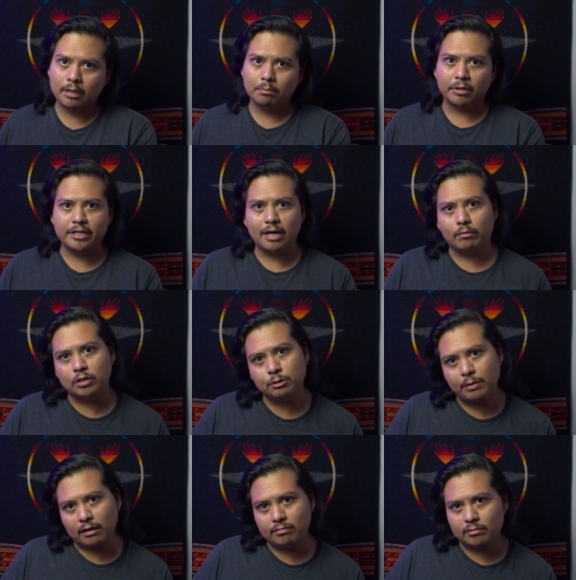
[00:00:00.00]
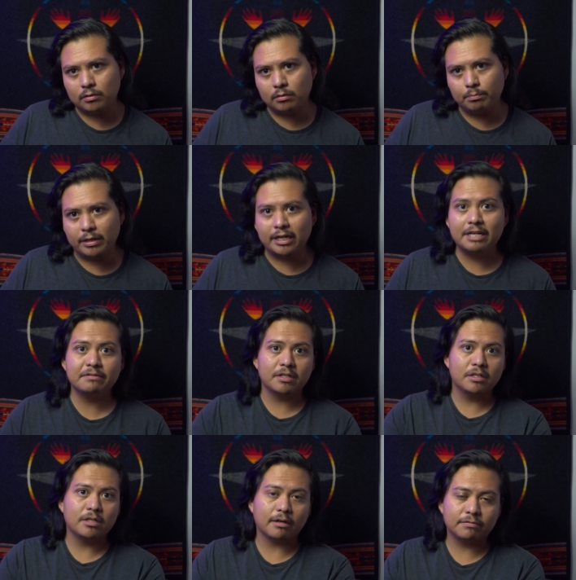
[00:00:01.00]
but yet respectful, but gives
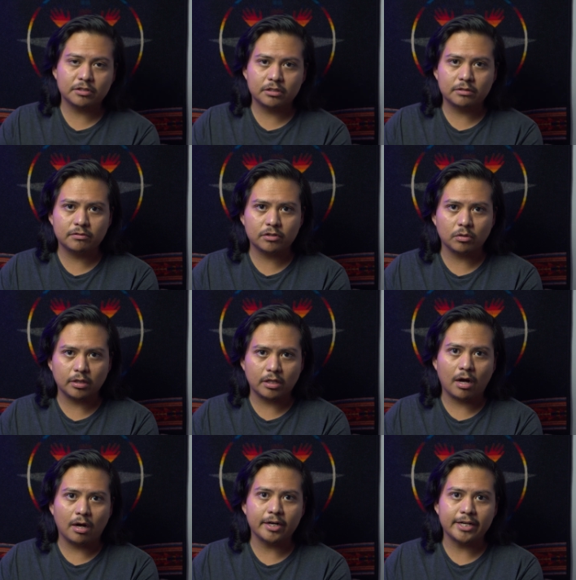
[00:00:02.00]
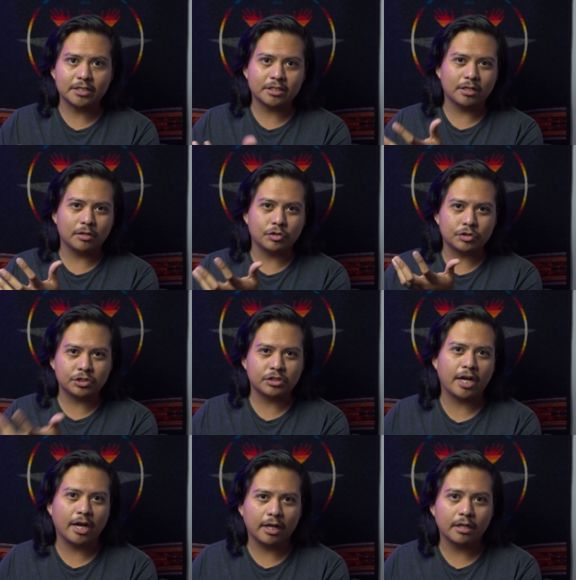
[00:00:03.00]
enough so that the audience can
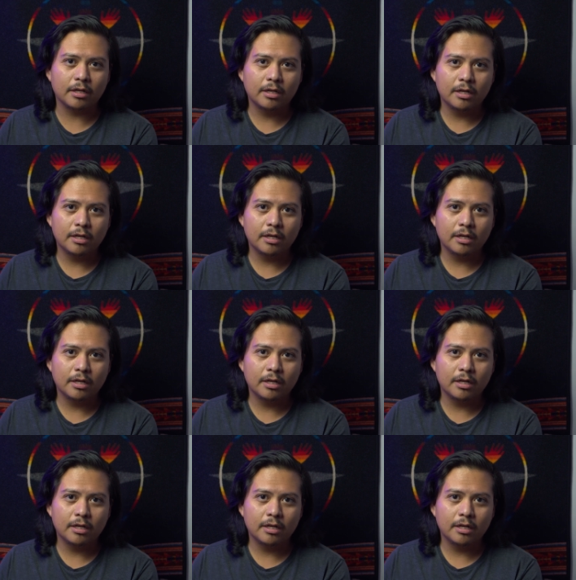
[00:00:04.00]
understand,